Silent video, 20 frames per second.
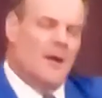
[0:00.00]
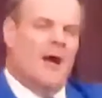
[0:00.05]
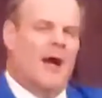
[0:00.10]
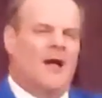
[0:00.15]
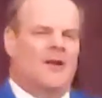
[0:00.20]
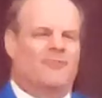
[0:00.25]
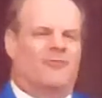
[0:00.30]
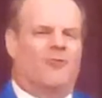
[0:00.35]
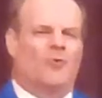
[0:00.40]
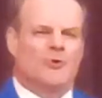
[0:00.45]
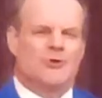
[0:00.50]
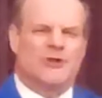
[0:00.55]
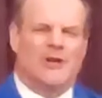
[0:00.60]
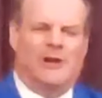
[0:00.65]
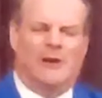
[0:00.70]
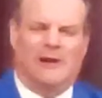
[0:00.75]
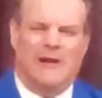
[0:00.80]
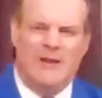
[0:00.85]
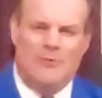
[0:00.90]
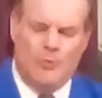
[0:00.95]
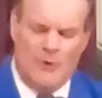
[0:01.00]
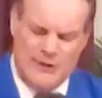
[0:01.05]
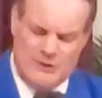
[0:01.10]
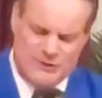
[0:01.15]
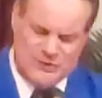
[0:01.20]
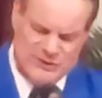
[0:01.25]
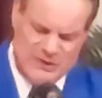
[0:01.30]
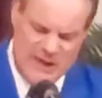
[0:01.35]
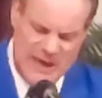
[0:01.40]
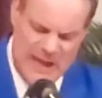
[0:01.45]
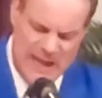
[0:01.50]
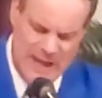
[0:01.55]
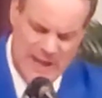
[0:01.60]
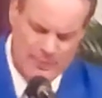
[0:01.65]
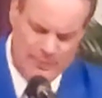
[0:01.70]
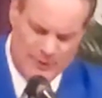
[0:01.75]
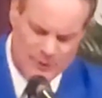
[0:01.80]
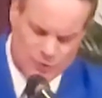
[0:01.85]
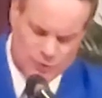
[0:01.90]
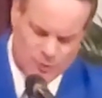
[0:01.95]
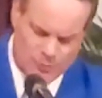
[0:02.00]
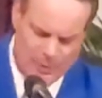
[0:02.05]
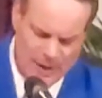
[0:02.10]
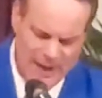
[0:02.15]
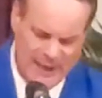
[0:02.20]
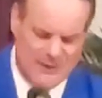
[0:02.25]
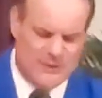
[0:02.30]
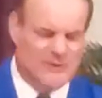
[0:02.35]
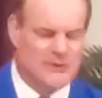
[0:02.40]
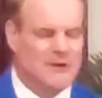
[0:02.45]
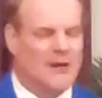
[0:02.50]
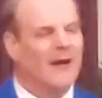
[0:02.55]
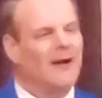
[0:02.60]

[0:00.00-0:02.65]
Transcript: Unfortunately, we see the traits